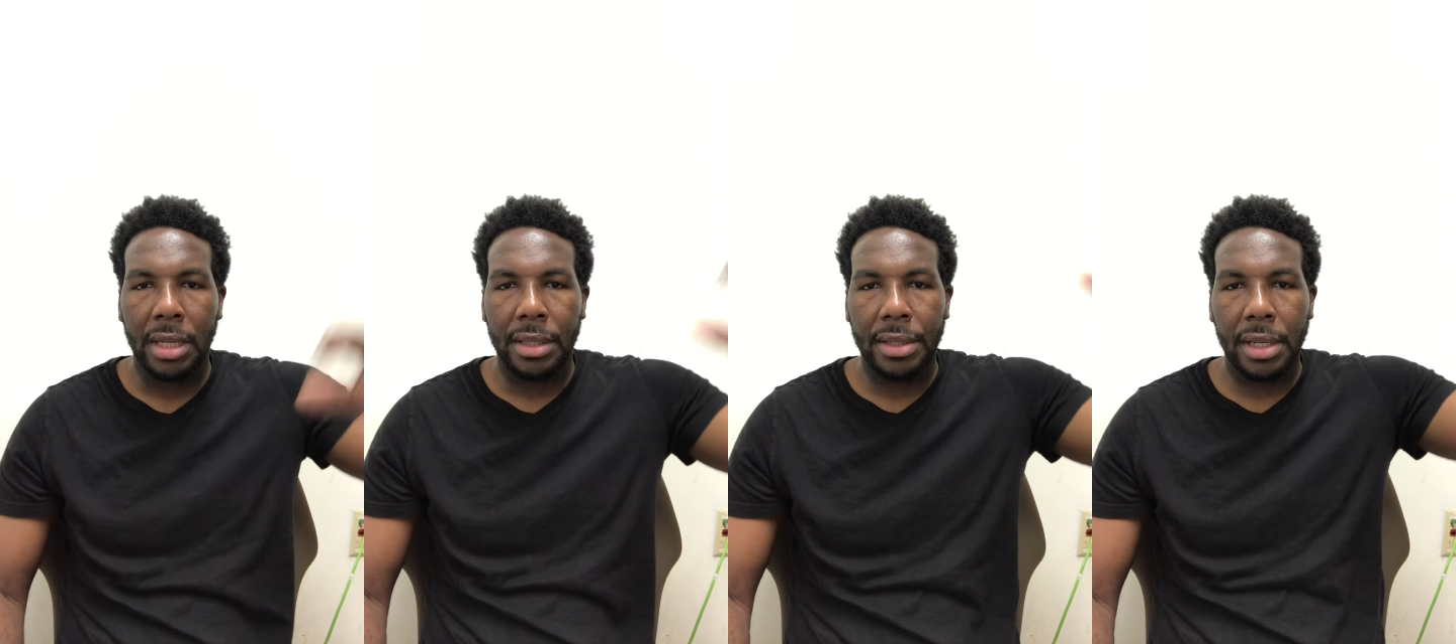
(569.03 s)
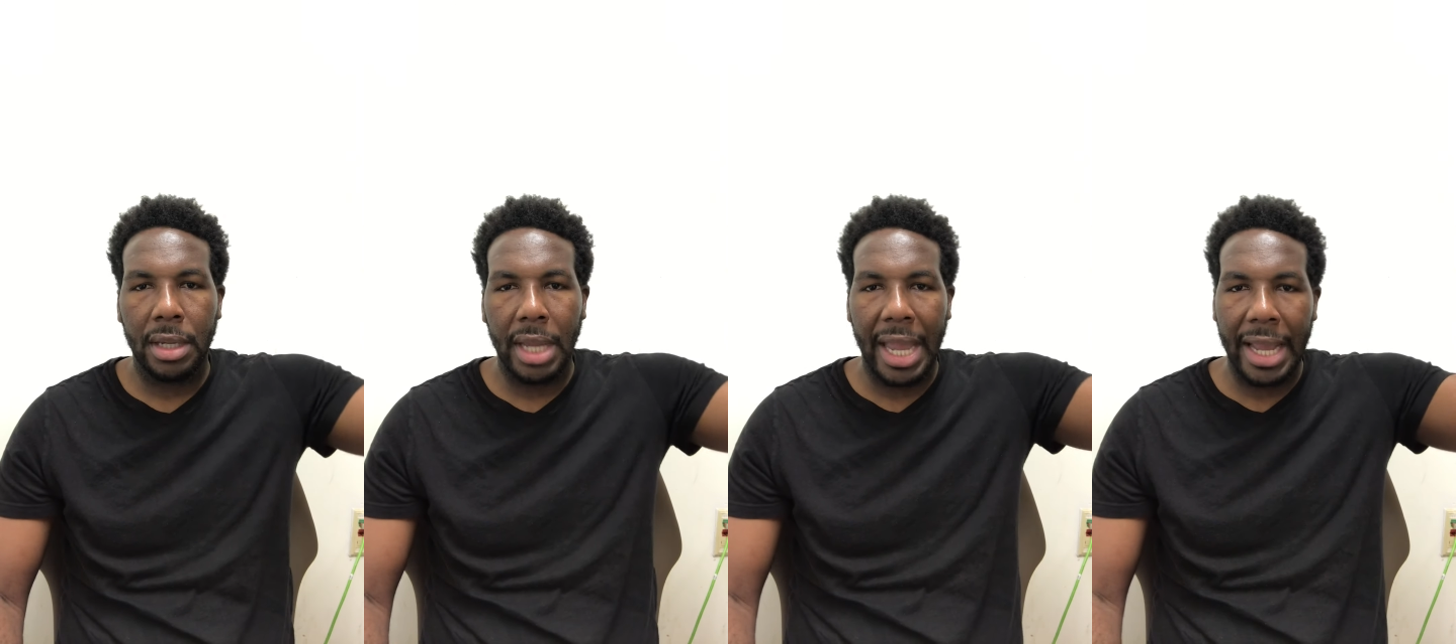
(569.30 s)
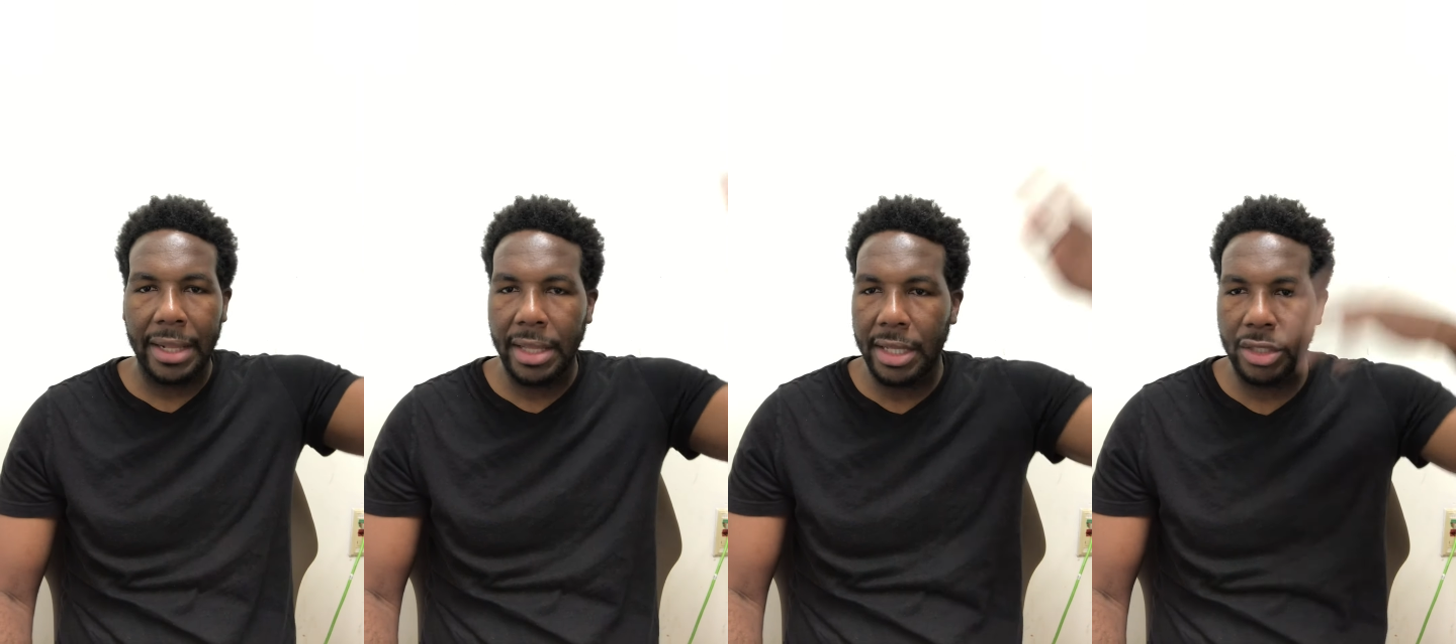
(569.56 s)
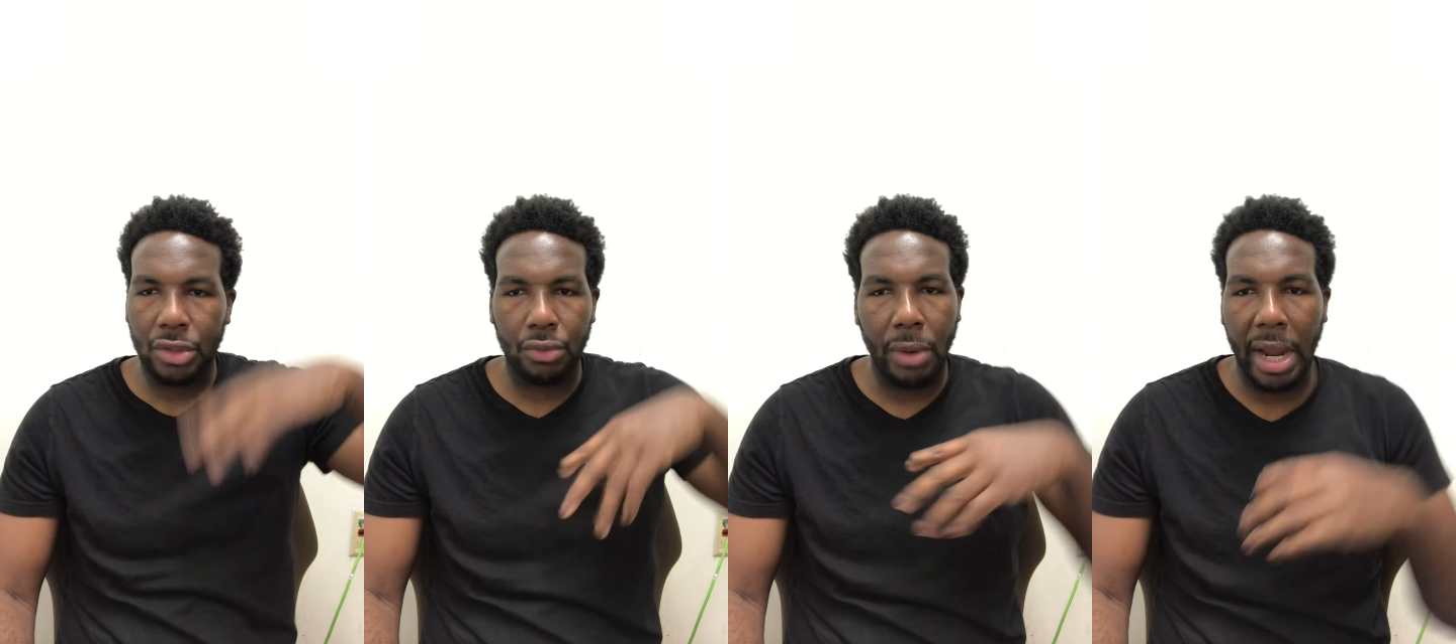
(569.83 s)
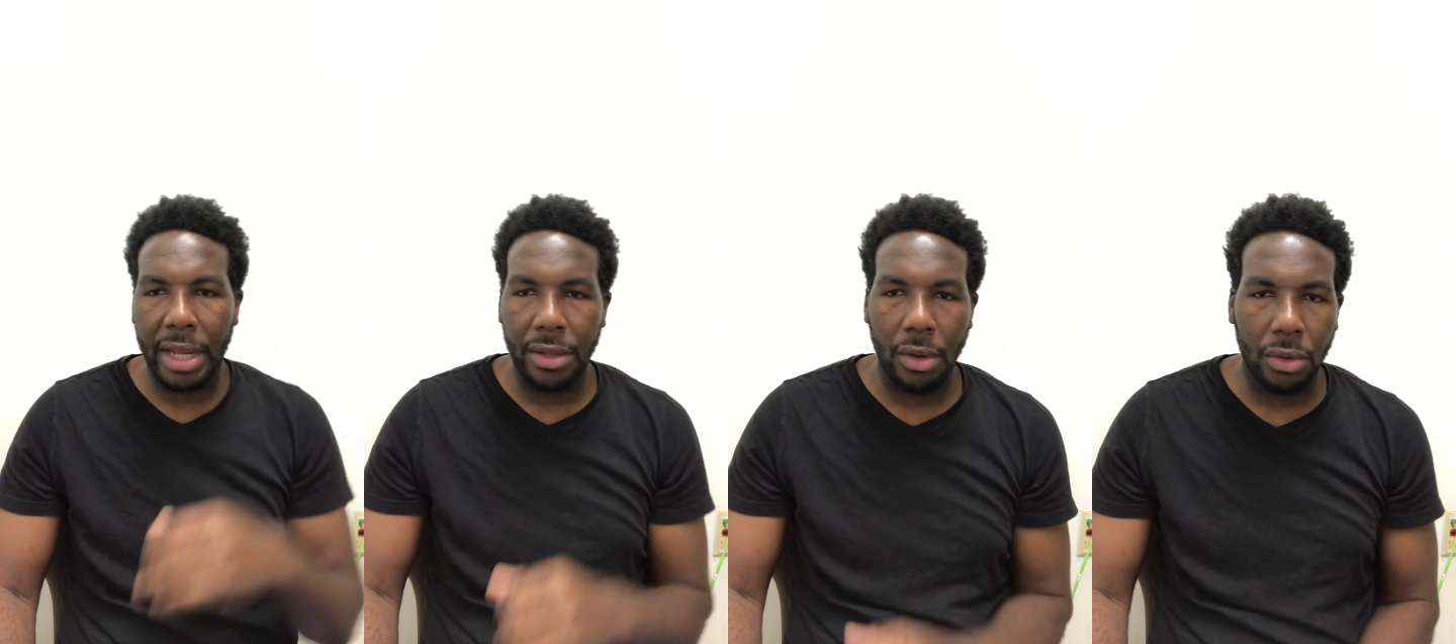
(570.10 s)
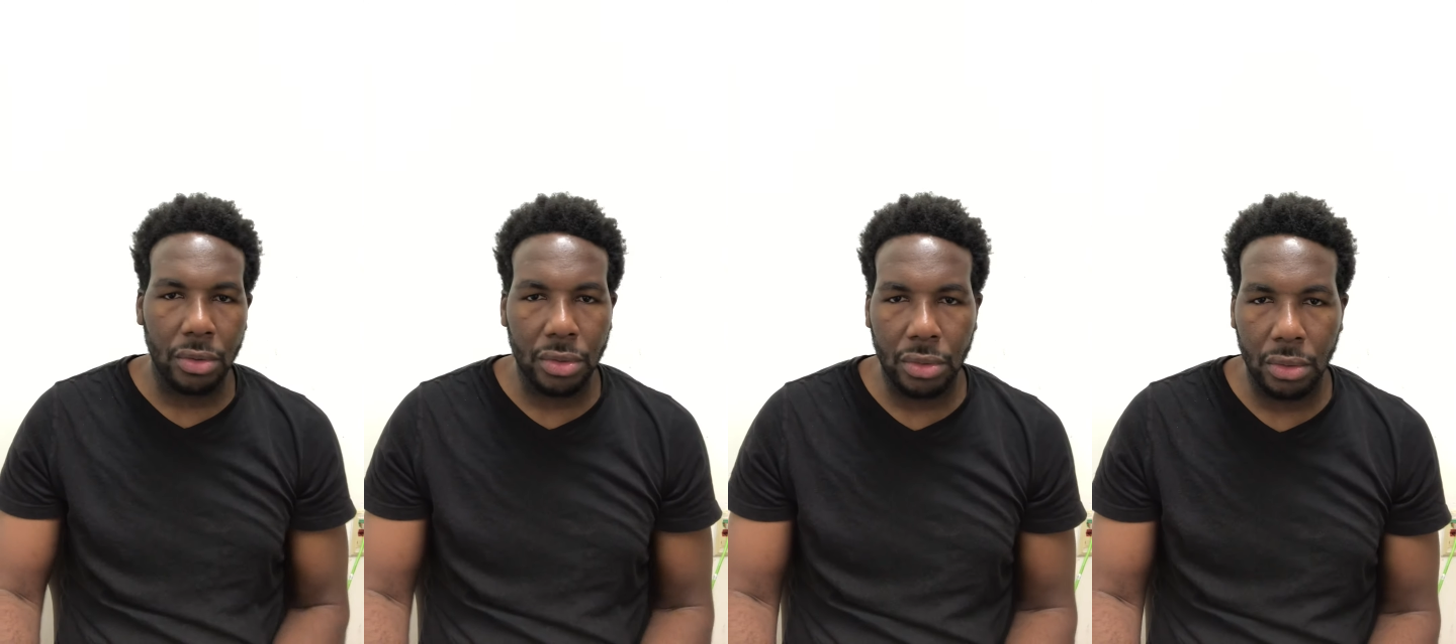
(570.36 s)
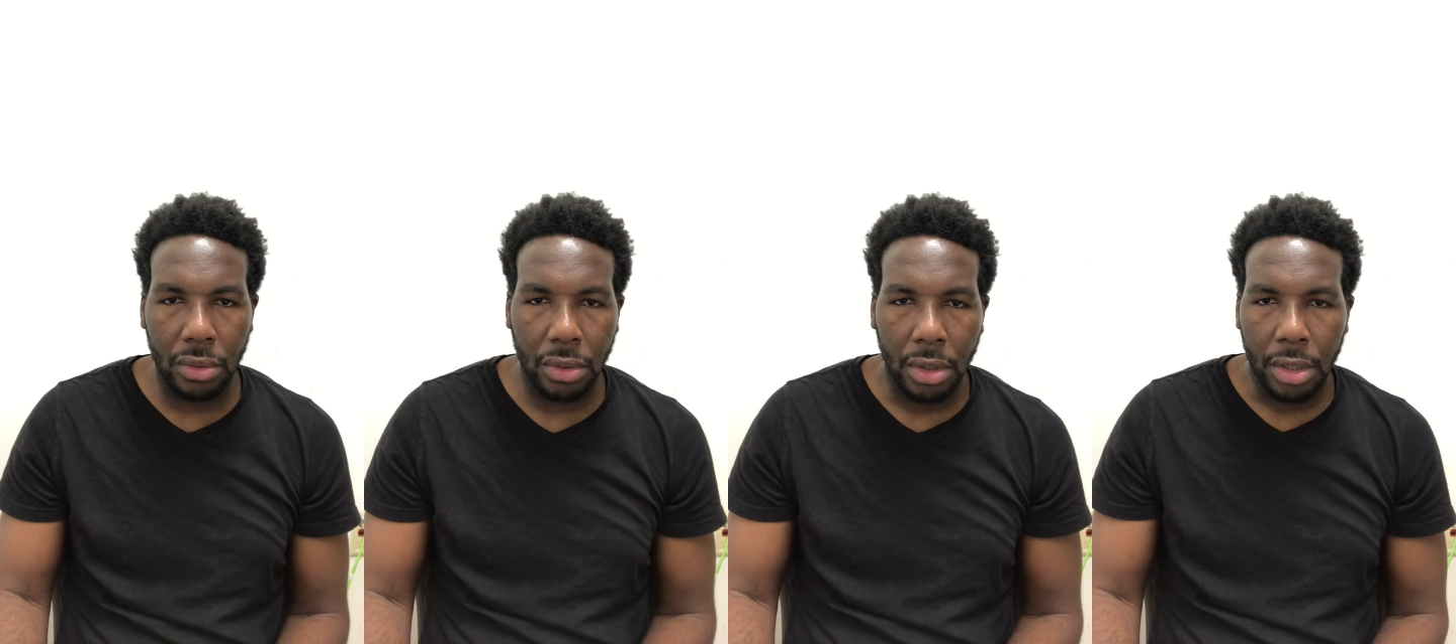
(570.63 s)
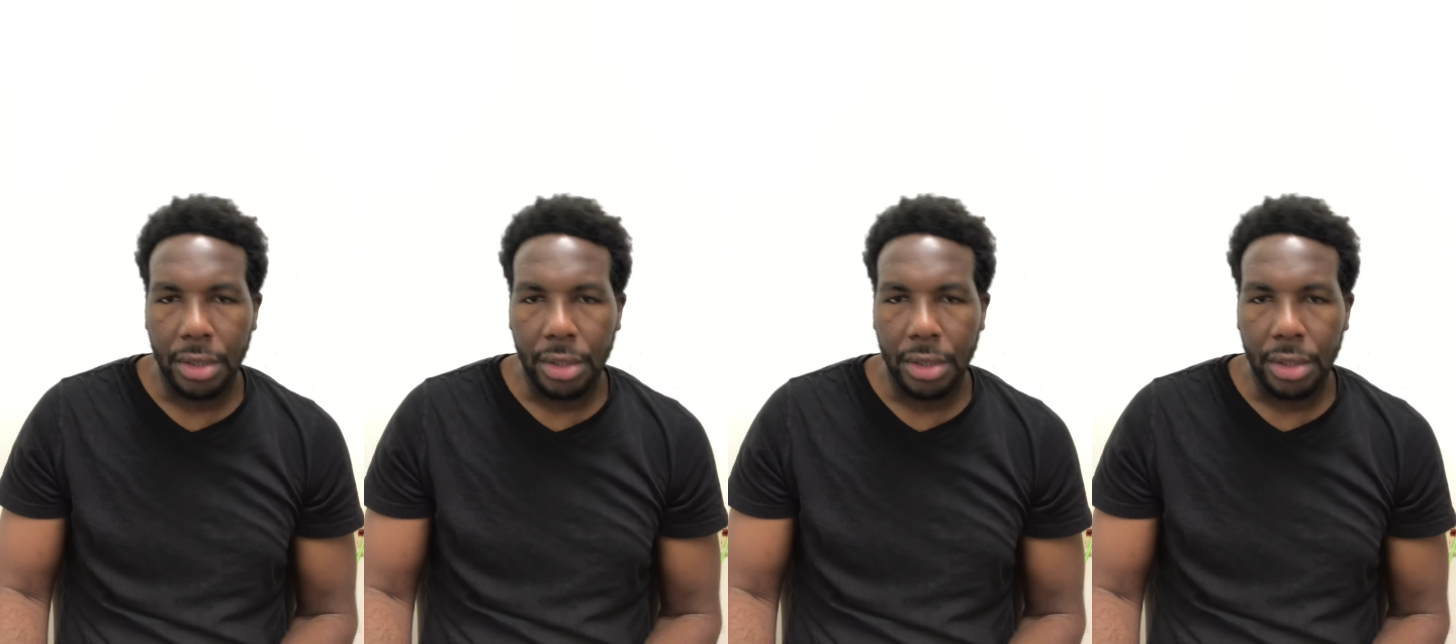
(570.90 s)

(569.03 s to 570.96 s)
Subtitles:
the headings right down to